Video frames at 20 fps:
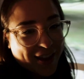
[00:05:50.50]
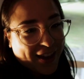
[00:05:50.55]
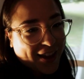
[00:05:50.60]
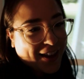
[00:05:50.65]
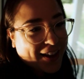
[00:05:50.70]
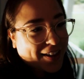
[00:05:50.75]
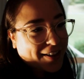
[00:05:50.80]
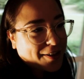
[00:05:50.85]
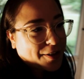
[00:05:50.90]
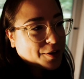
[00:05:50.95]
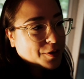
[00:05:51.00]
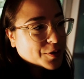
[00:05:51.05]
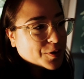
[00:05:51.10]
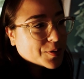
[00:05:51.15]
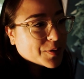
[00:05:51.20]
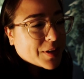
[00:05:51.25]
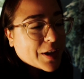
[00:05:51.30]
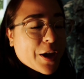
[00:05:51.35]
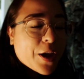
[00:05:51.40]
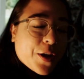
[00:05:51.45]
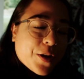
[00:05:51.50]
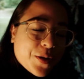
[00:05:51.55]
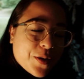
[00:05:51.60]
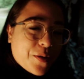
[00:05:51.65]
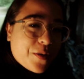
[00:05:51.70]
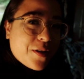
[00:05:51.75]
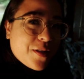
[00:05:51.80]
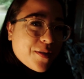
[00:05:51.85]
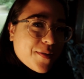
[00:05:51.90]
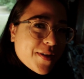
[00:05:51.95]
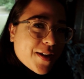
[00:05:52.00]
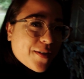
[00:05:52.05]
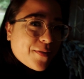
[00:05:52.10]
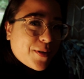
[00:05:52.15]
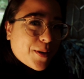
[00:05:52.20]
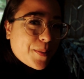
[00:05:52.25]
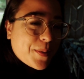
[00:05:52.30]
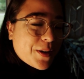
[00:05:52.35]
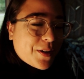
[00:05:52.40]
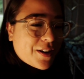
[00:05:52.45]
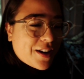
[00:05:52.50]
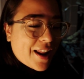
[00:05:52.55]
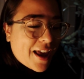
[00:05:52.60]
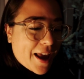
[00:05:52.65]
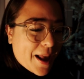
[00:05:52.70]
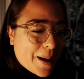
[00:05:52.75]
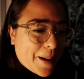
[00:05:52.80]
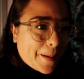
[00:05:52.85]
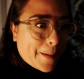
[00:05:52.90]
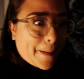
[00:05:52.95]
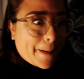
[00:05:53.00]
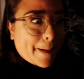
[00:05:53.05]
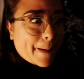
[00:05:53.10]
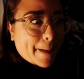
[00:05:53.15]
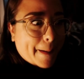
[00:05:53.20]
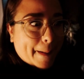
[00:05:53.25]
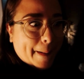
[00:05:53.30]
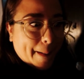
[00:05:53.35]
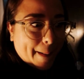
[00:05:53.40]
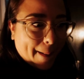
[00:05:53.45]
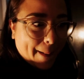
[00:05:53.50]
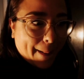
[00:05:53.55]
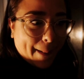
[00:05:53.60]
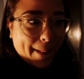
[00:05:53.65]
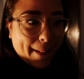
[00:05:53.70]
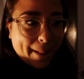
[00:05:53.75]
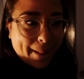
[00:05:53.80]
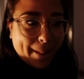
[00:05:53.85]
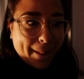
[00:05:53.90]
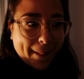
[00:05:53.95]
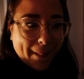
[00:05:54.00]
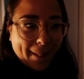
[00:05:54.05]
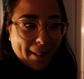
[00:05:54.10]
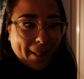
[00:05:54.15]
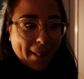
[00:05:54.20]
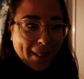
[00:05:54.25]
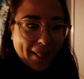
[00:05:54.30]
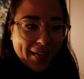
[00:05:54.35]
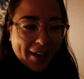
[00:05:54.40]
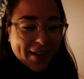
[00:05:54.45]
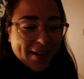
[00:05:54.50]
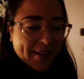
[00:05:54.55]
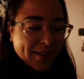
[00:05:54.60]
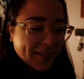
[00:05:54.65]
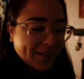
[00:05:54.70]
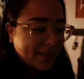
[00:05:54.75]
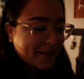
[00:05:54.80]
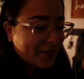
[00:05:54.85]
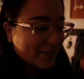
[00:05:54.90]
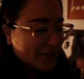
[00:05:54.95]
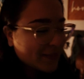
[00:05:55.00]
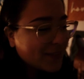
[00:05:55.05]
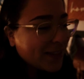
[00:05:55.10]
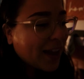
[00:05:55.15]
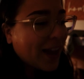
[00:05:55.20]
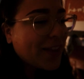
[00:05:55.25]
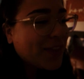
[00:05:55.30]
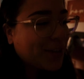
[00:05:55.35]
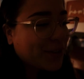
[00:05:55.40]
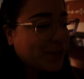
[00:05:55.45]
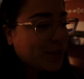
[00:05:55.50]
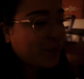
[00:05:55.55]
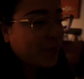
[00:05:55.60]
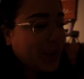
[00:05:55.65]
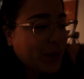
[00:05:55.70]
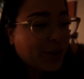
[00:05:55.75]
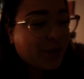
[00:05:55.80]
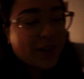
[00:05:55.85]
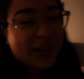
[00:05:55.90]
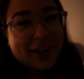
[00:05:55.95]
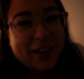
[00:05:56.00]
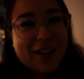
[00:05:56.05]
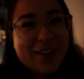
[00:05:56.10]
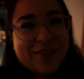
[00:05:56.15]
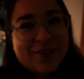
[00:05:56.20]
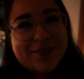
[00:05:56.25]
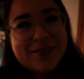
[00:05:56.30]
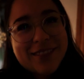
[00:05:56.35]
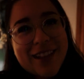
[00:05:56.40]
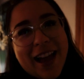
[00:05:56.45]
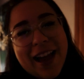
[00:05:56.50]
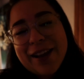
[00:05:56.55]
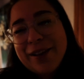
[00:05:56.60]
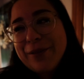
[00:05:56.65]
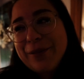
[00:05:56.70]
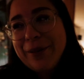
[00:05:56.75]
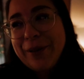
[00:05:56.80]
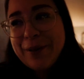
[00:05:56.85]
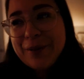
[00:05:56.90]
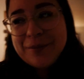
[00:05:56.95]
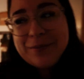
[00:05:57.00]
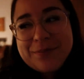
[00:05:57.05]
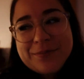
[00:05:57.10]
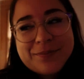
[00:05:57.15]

And she's like, are you going to the BFW tonight? I think she figured it out. I don't know.